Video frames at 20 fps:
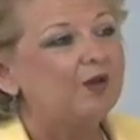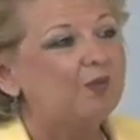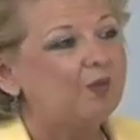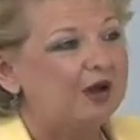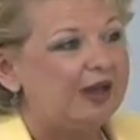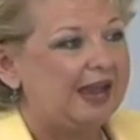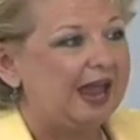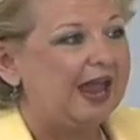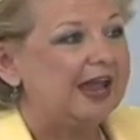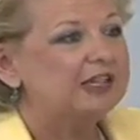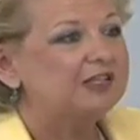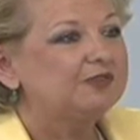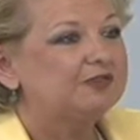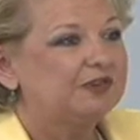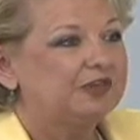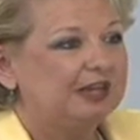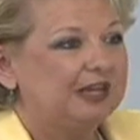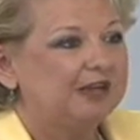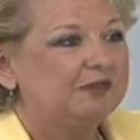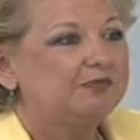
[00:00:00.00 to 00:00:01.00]
We asked
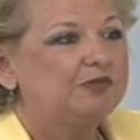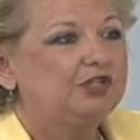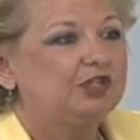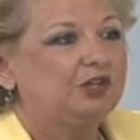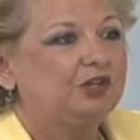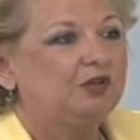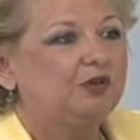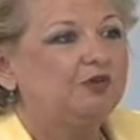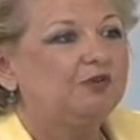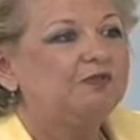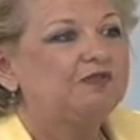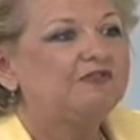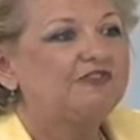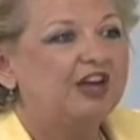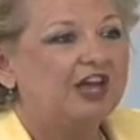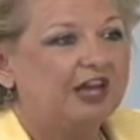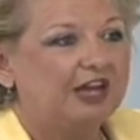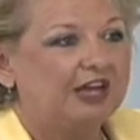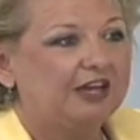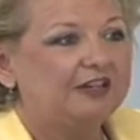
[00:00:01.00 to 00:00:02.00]
for them to
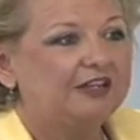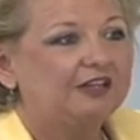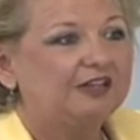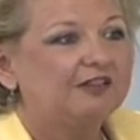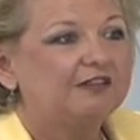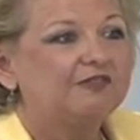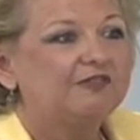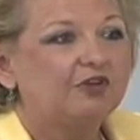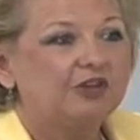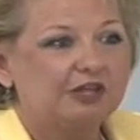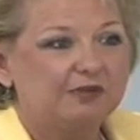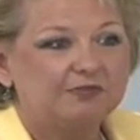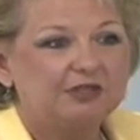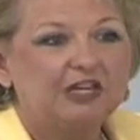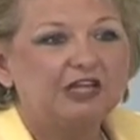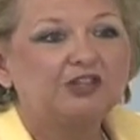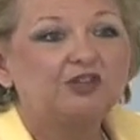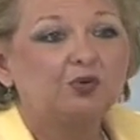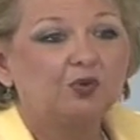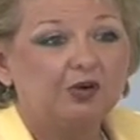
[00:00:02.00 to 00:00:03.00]
fund for them to
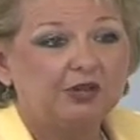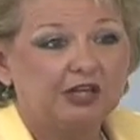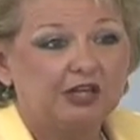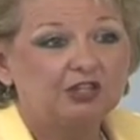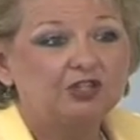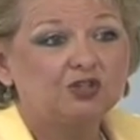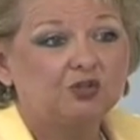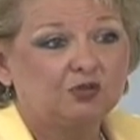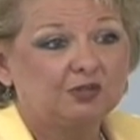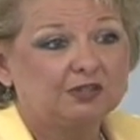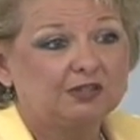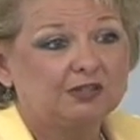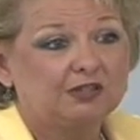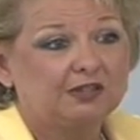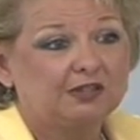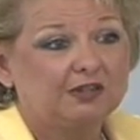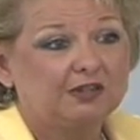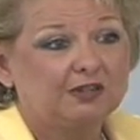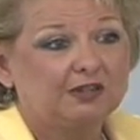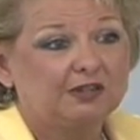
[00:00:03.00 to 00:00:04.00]
get the credentials.
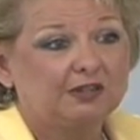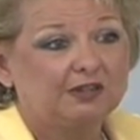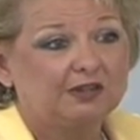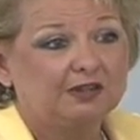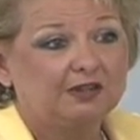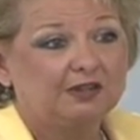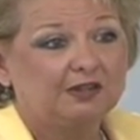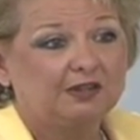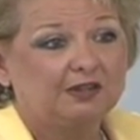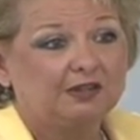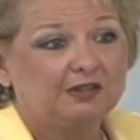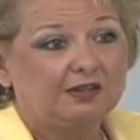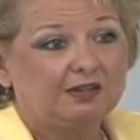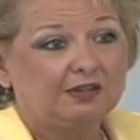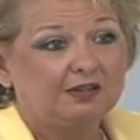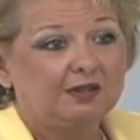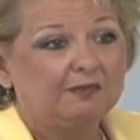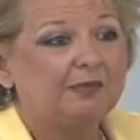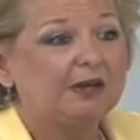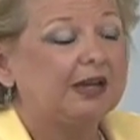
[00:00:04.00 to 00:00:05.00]

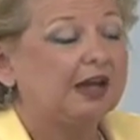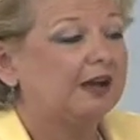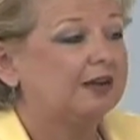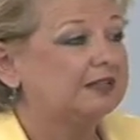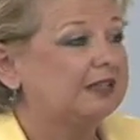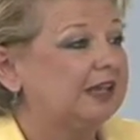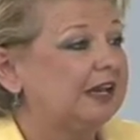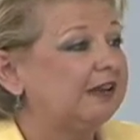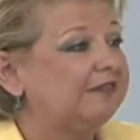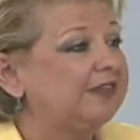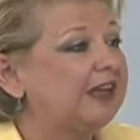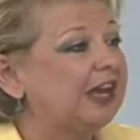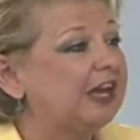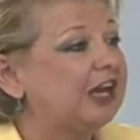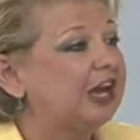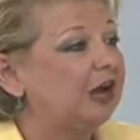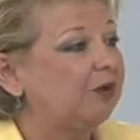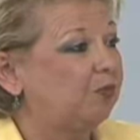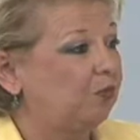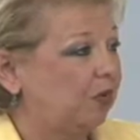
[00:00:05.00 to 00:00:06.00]
Because if they
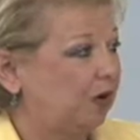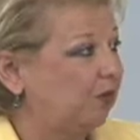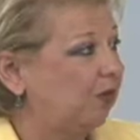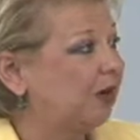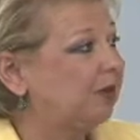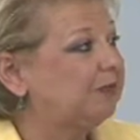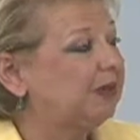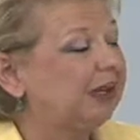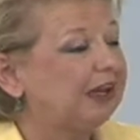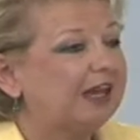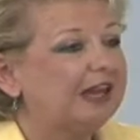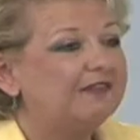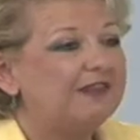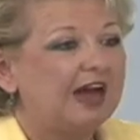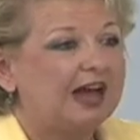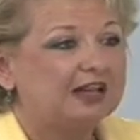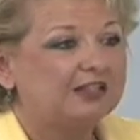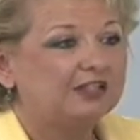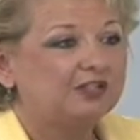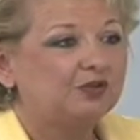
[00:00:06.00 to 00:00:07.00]
come, we want them to leave
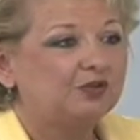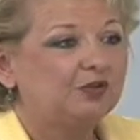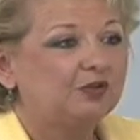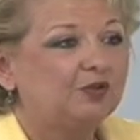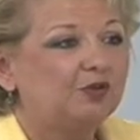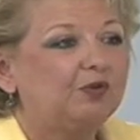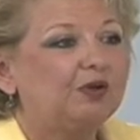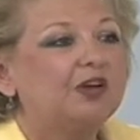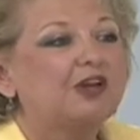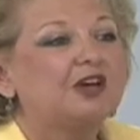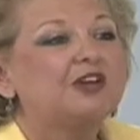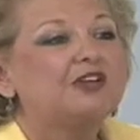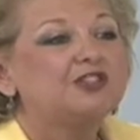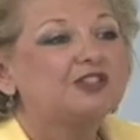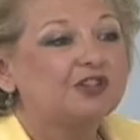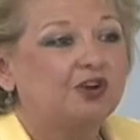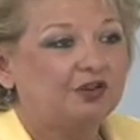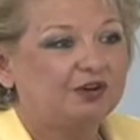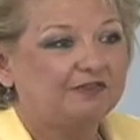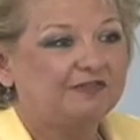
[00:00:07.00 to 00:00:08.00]
high school
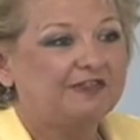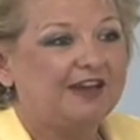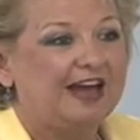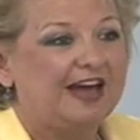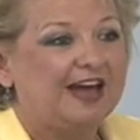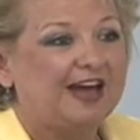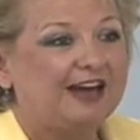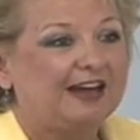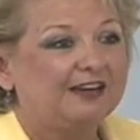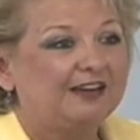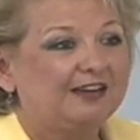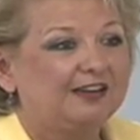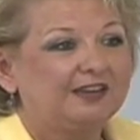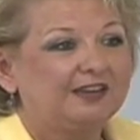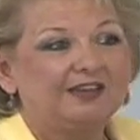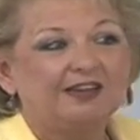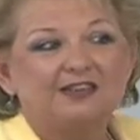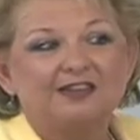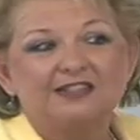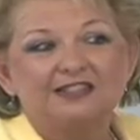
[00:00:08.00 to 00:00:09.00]
certified,
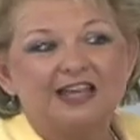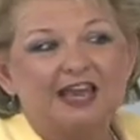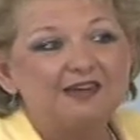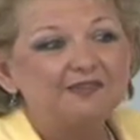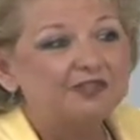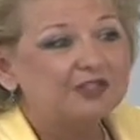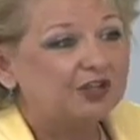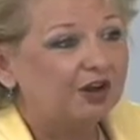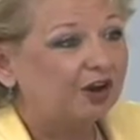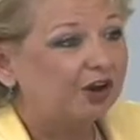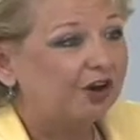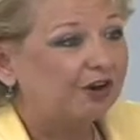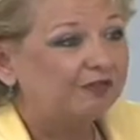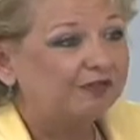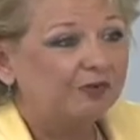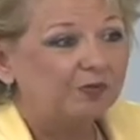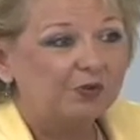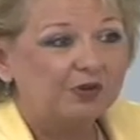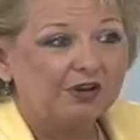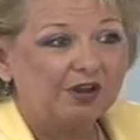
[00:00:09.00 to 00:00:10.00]
safe
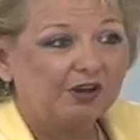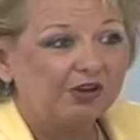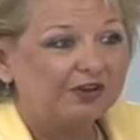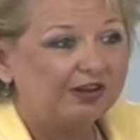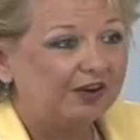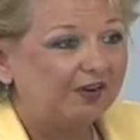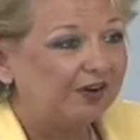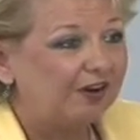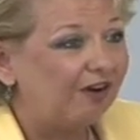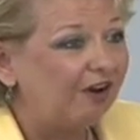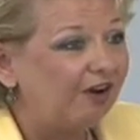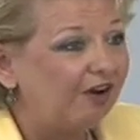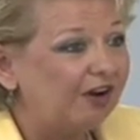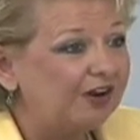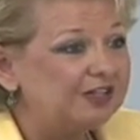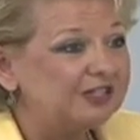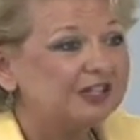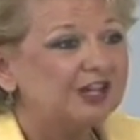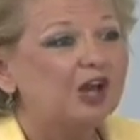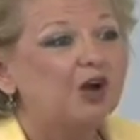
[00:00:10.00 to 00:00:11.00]
serve with culinary
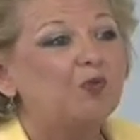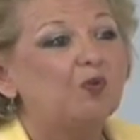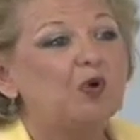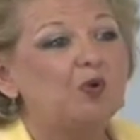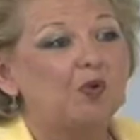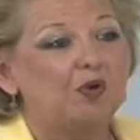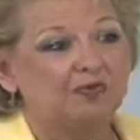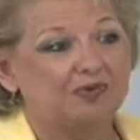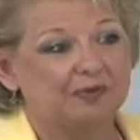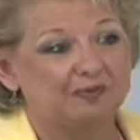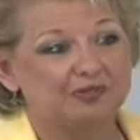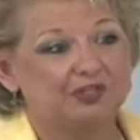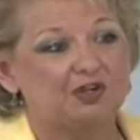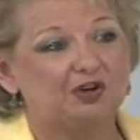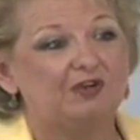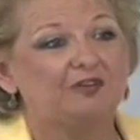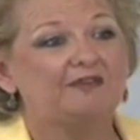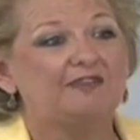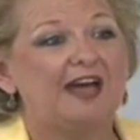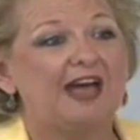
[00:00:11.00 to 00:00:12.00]
arts. We want them
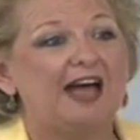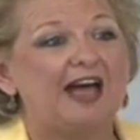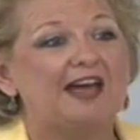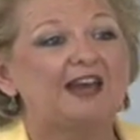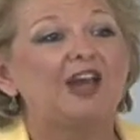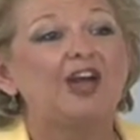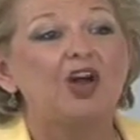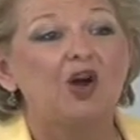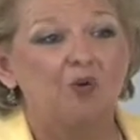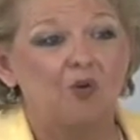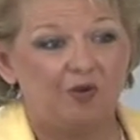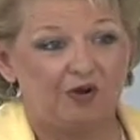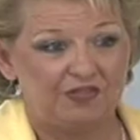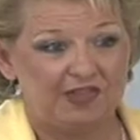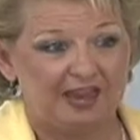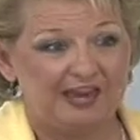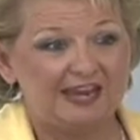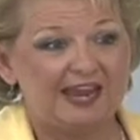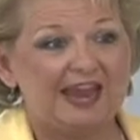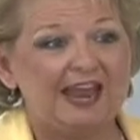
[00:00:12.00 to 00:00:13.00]
certified where
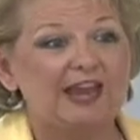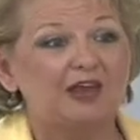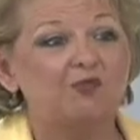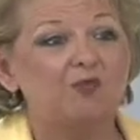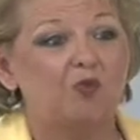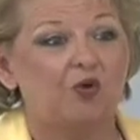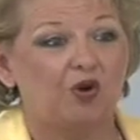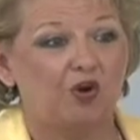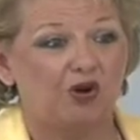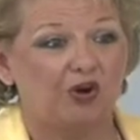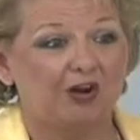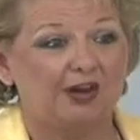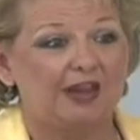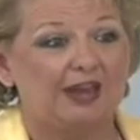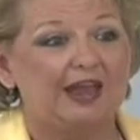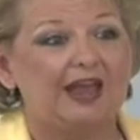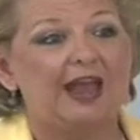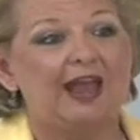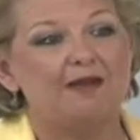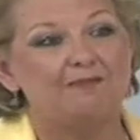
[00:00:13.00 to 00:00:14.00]
they can work
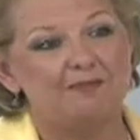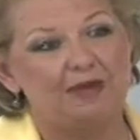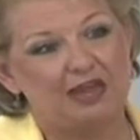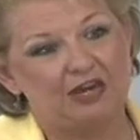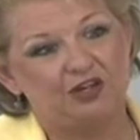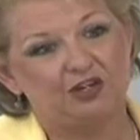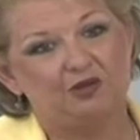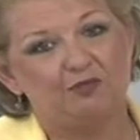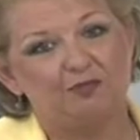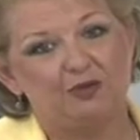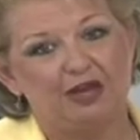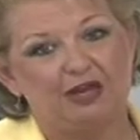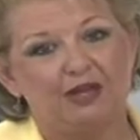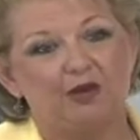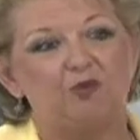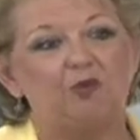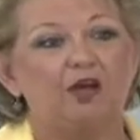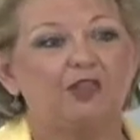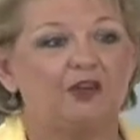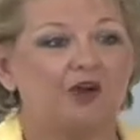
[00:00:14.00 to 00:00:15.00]
and make good money
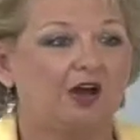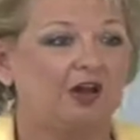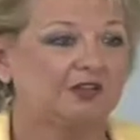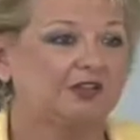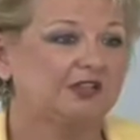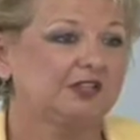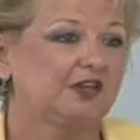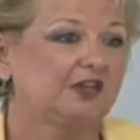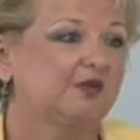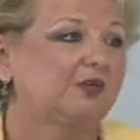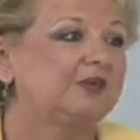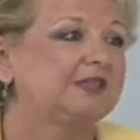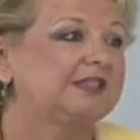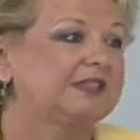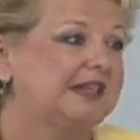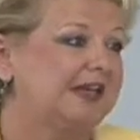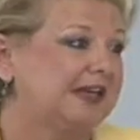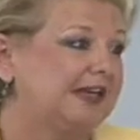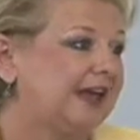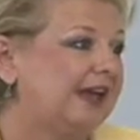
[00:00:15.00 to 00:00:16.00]
while they're also
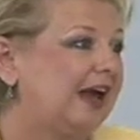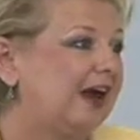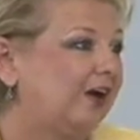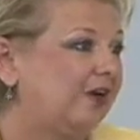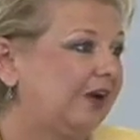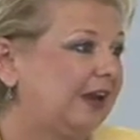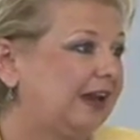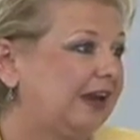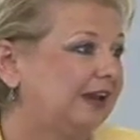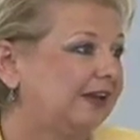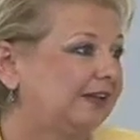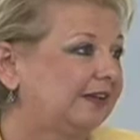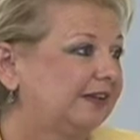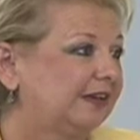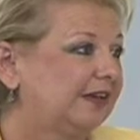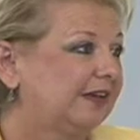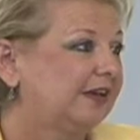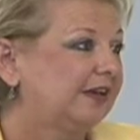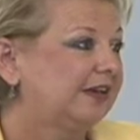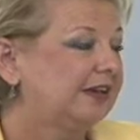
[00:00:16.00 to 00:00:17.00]
seeking higher ed.
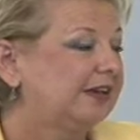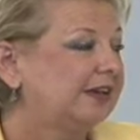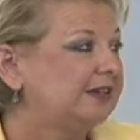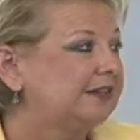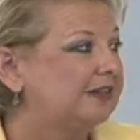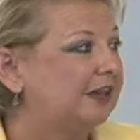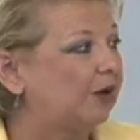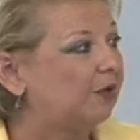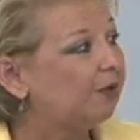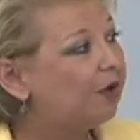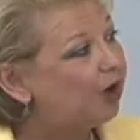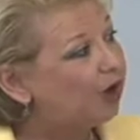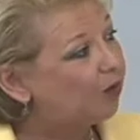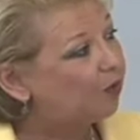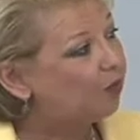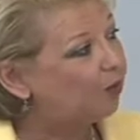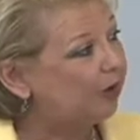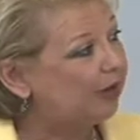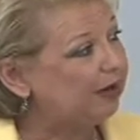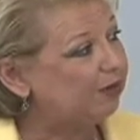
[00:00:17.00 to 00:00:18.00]
So
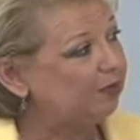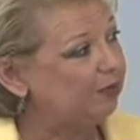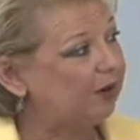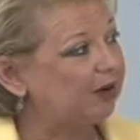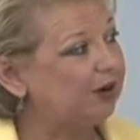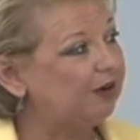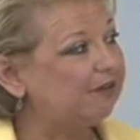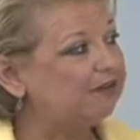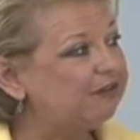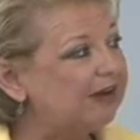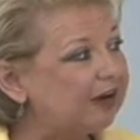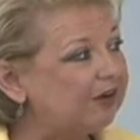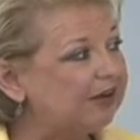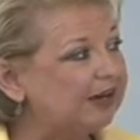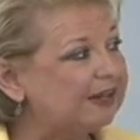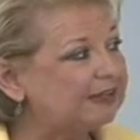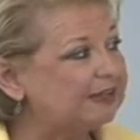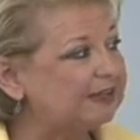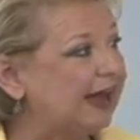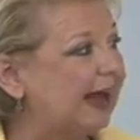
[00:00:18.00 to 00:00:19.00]
we are very
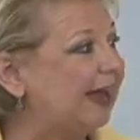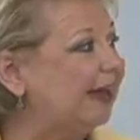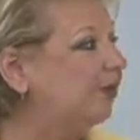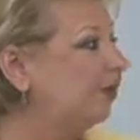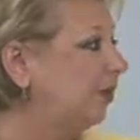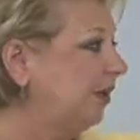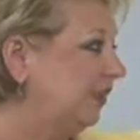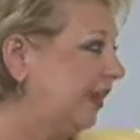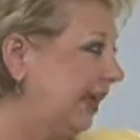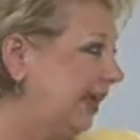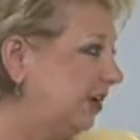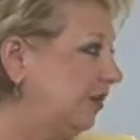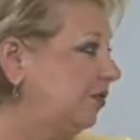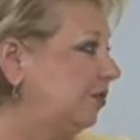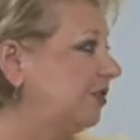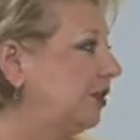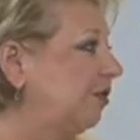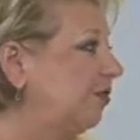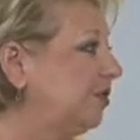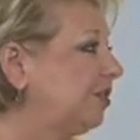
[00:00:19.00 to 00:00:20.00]
excited. We thank you
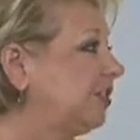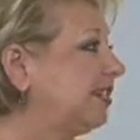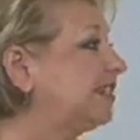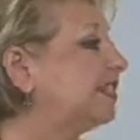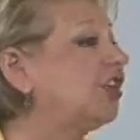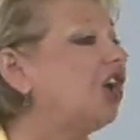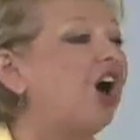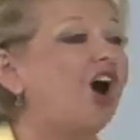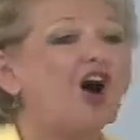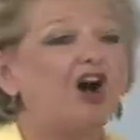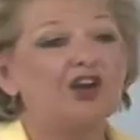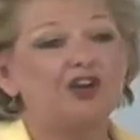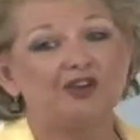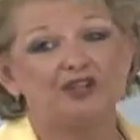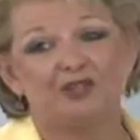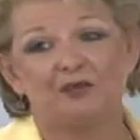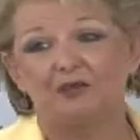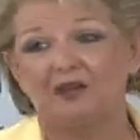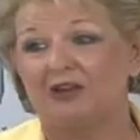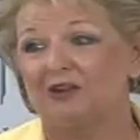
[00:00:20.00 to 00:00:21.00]
so much. It's an honor
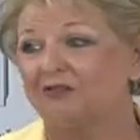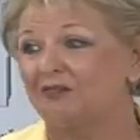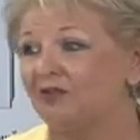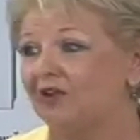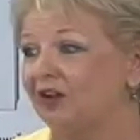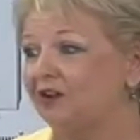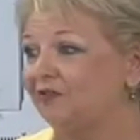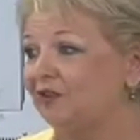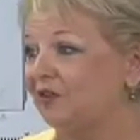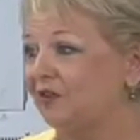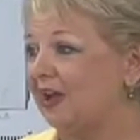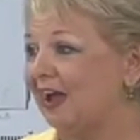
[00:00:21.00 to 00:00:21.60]
to be in front of you